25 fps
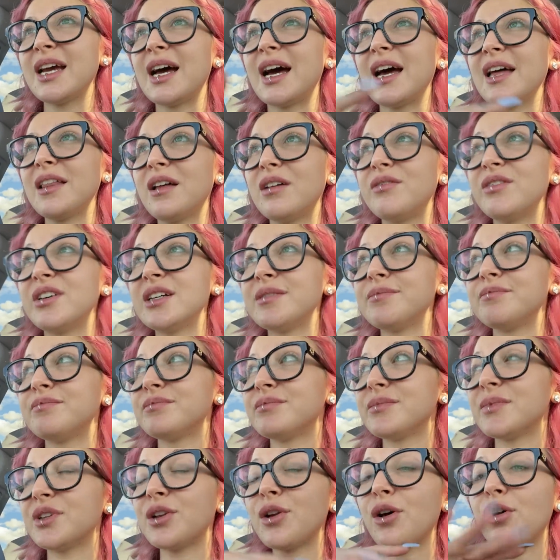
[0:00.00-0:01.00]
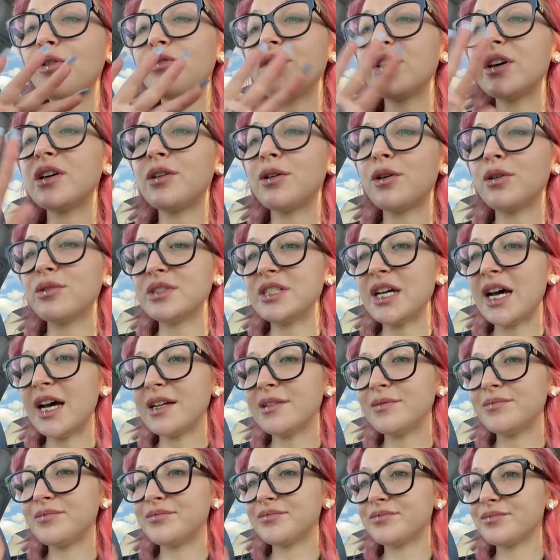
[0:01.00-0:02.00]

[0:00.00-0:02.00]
I love it. Nova Odette.